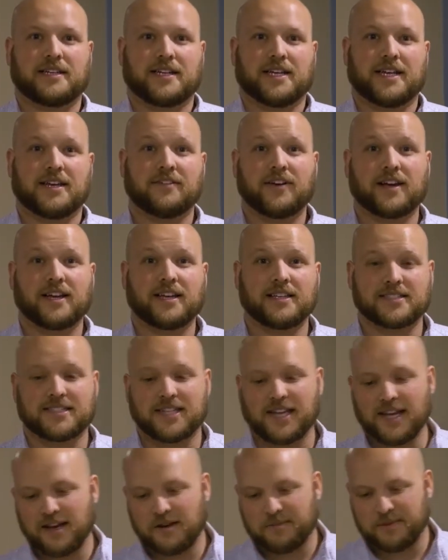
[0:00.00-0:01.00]
If I can
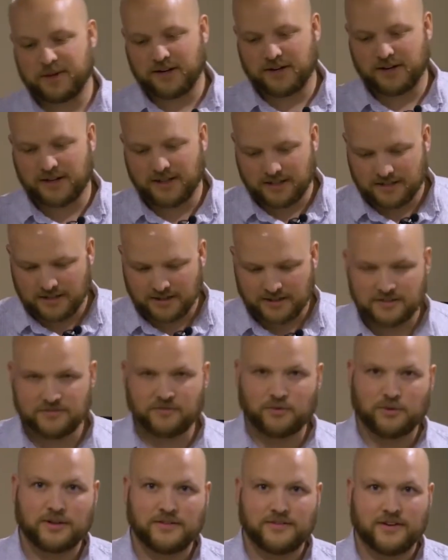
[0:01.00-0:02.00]
stay up here into this
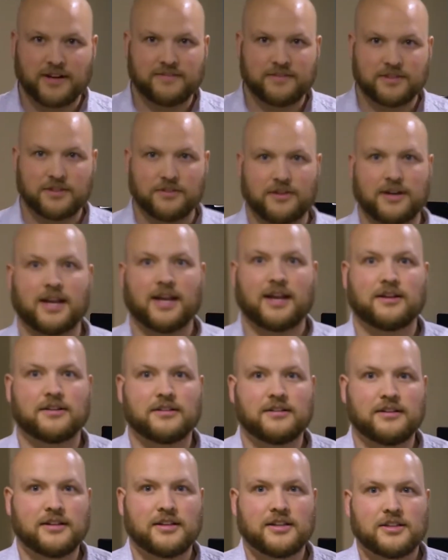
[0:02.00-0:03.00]
45-degree
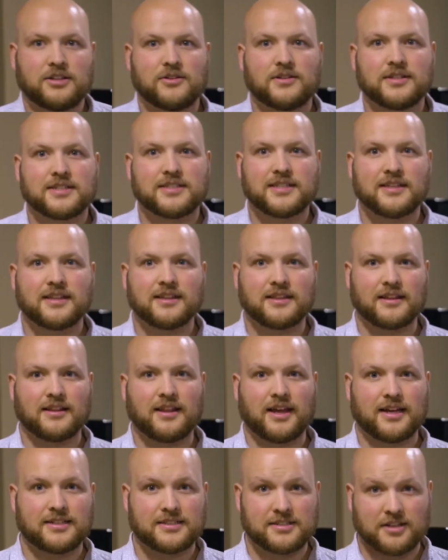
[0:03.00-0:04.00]
angle, you can see that the
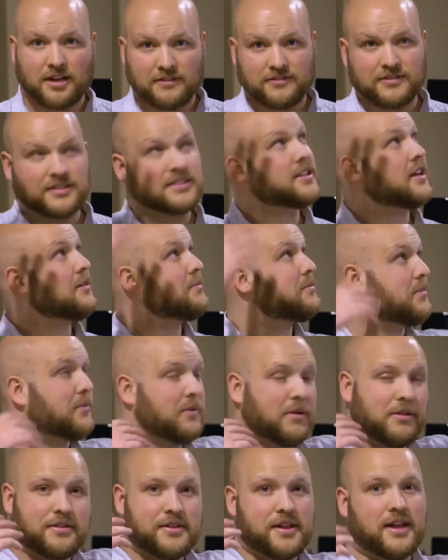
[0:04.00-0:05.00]
light softens up
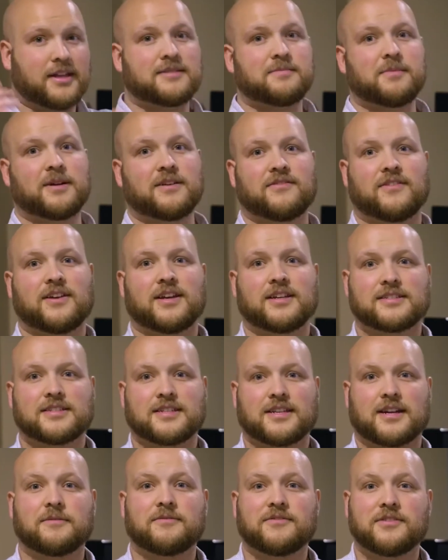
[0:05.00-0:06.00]
both sides of my face,
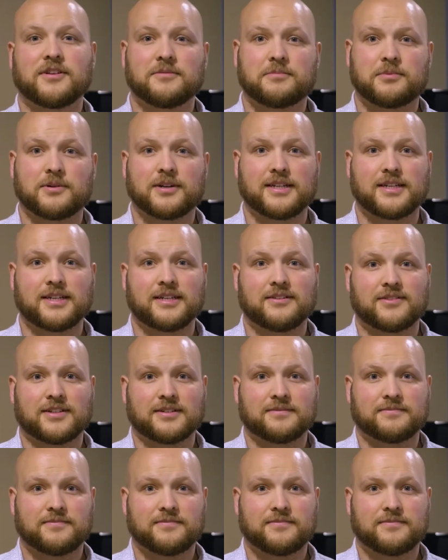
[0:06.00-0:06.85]
and I feel pretty even.